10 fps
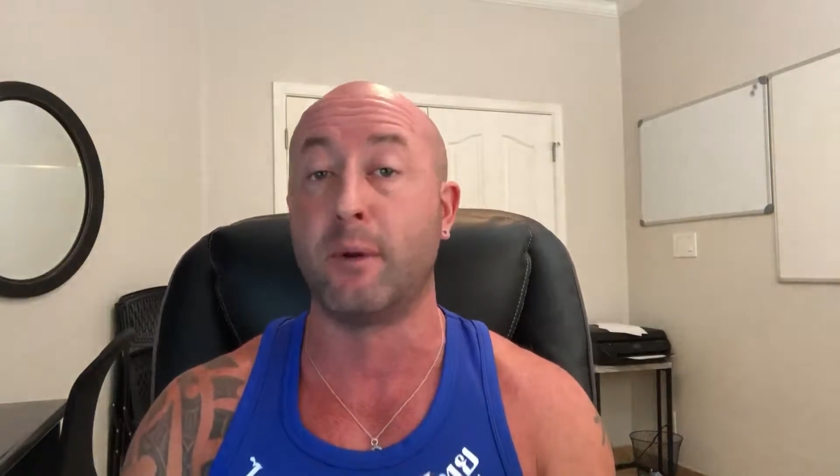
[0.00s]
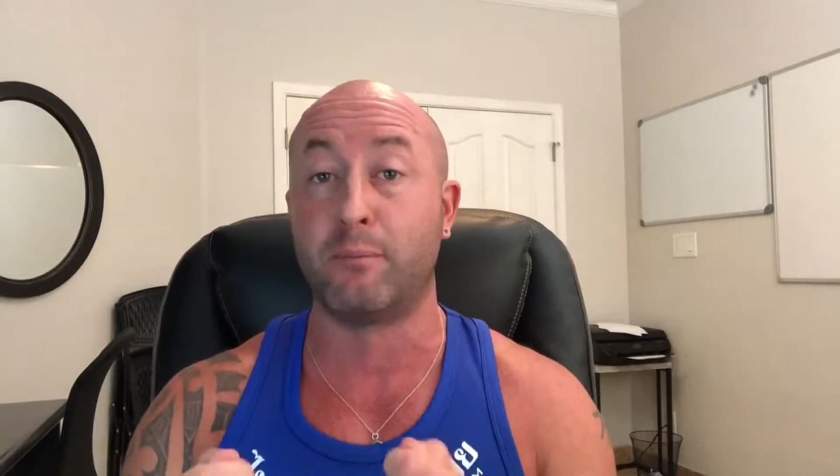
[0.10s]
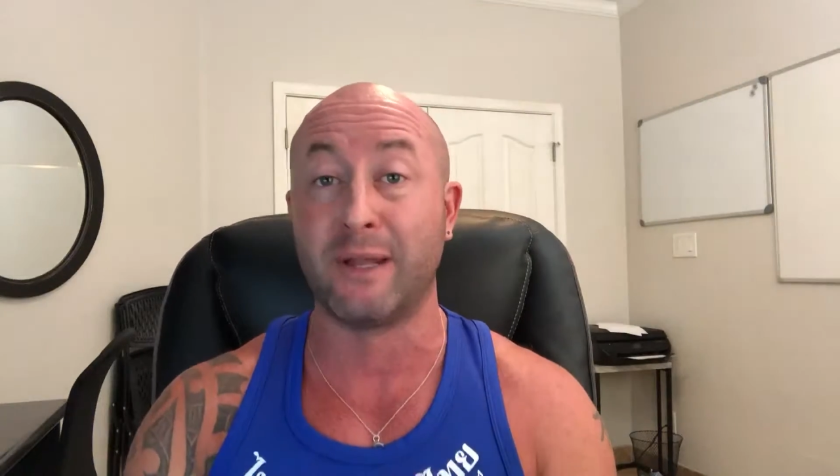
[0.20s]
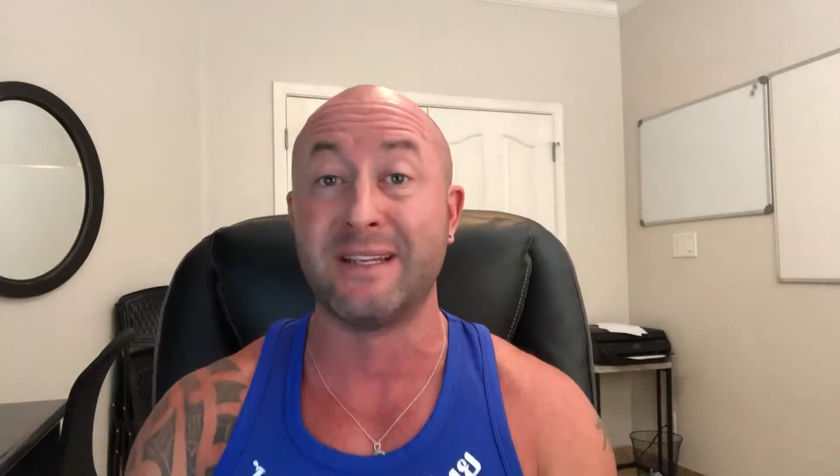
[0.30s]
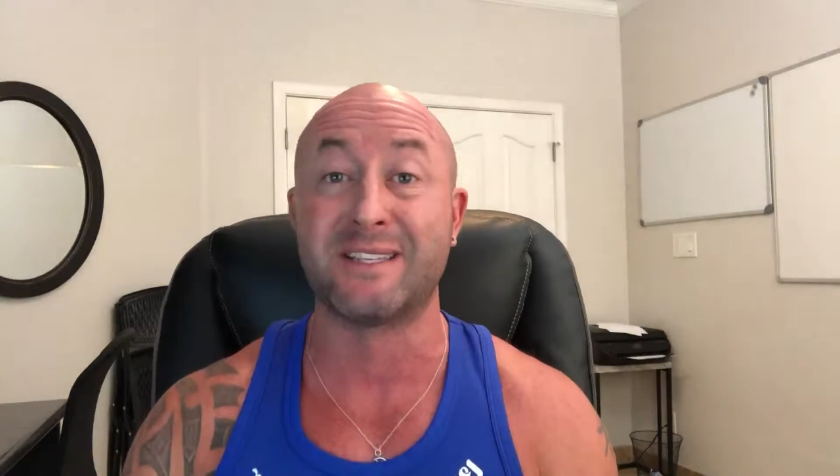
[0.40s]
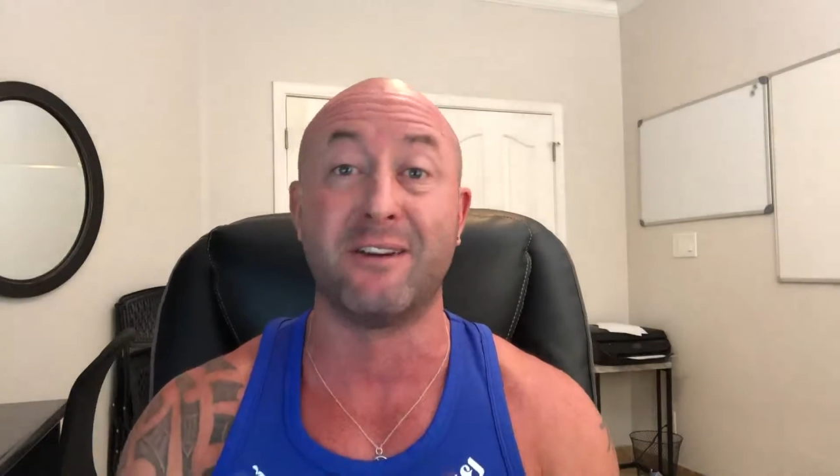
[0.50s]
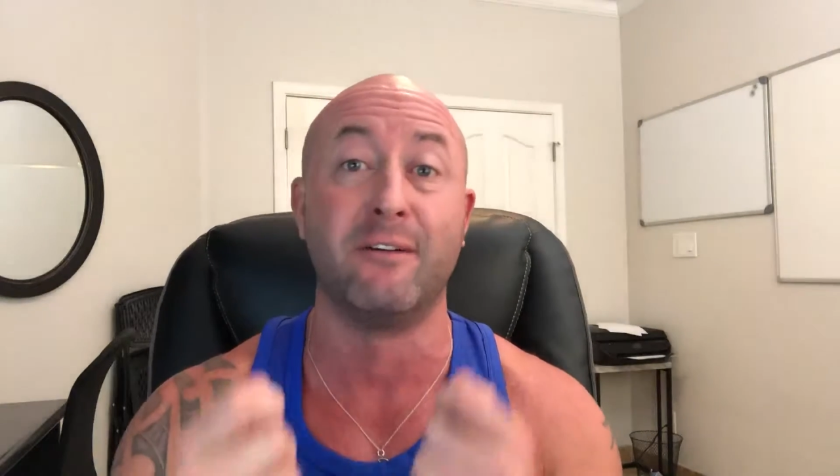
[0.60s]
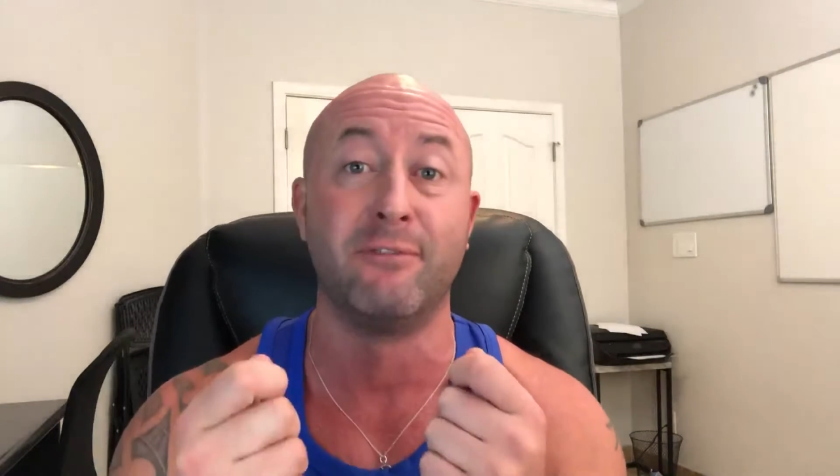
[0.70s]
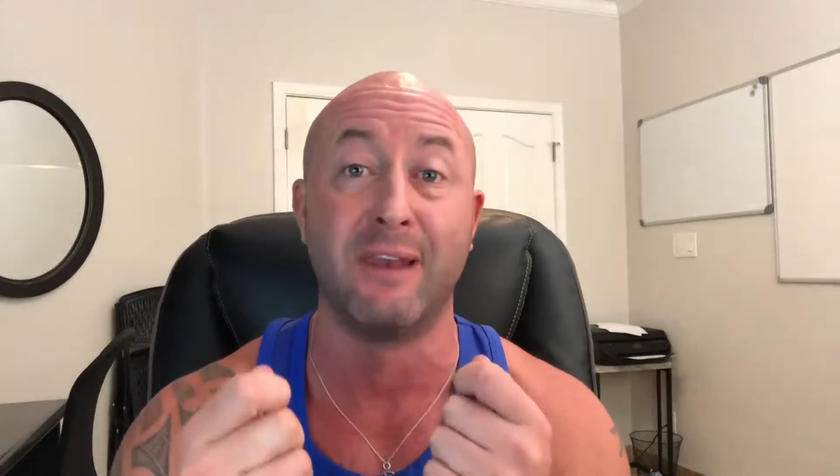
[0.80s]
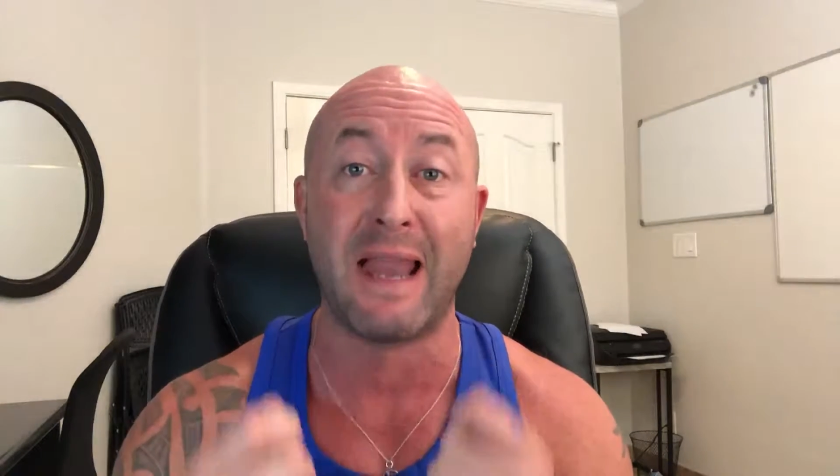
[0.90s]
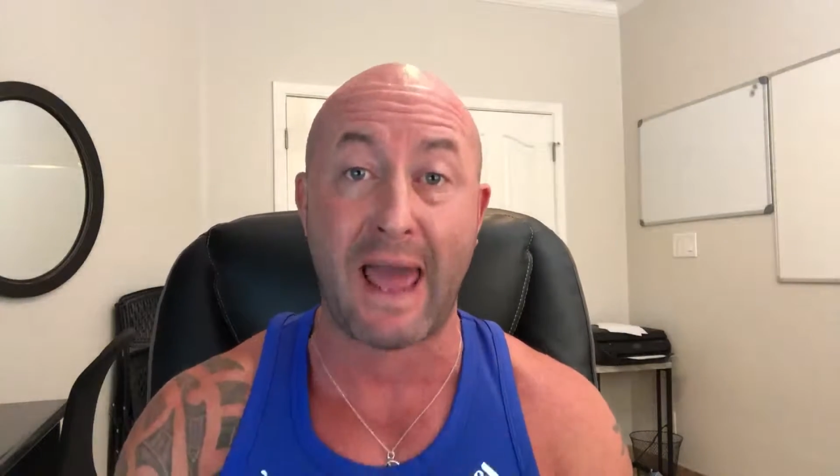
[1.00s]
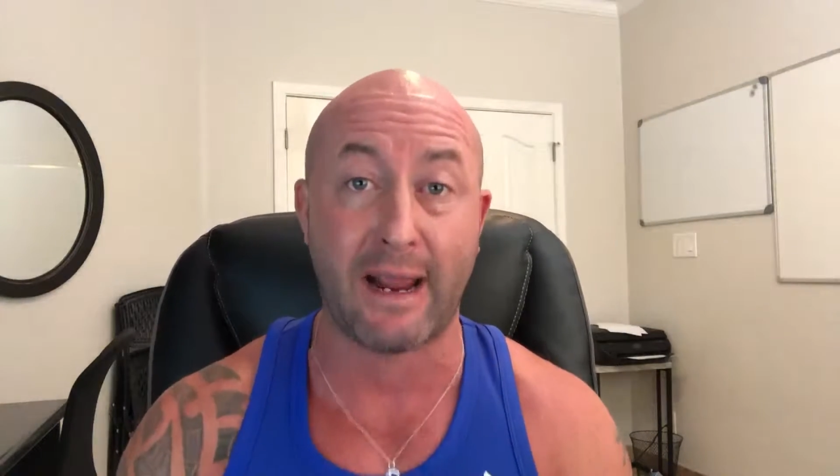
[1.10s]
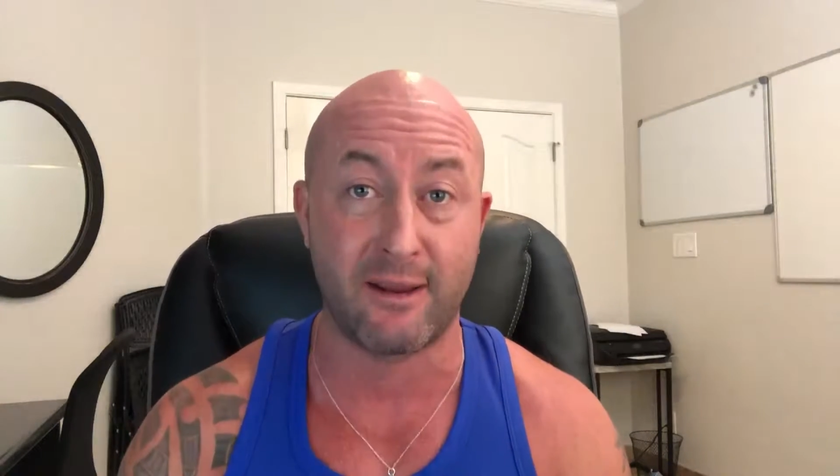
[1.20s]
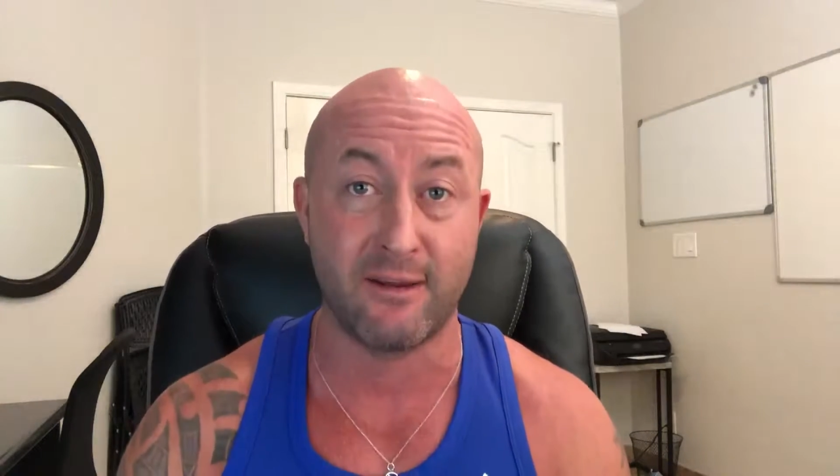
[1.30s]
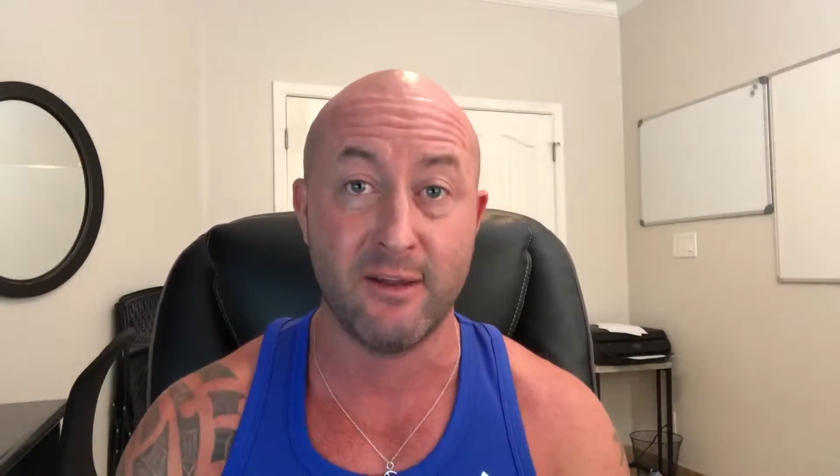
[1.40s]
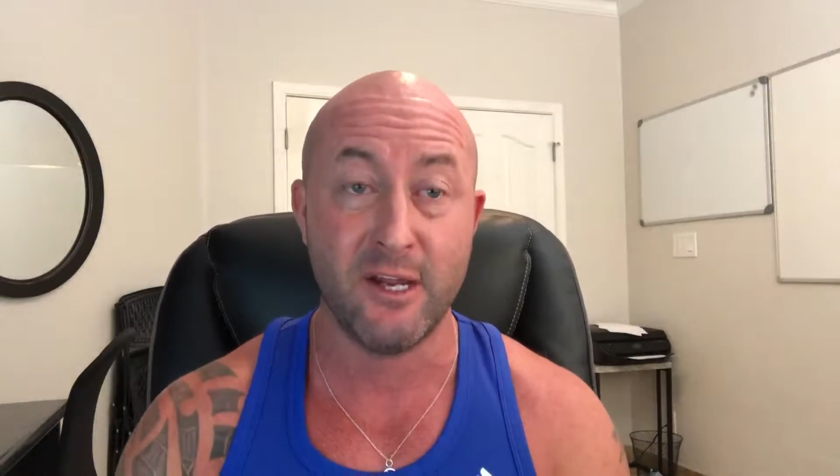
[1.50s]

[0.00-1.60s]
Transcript: a place of lack.